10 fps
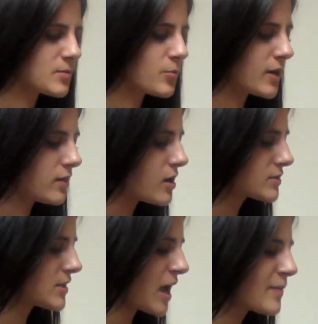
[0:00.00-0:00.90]
a pretty long
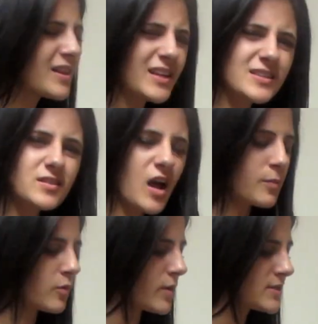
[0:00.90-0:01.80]
time, at least a
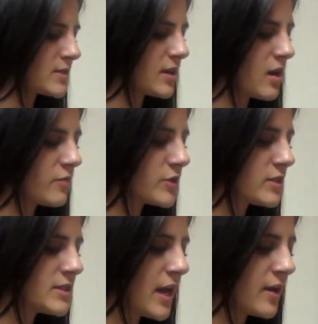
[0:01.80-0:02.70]
couple weeks in a covered
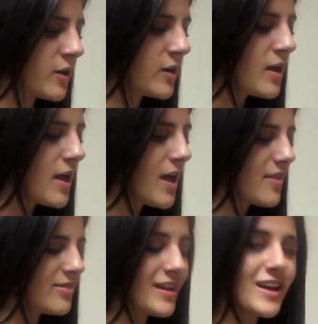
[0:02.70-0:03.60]
container.
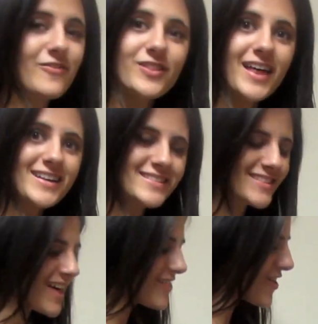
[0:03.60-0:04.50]
They never last that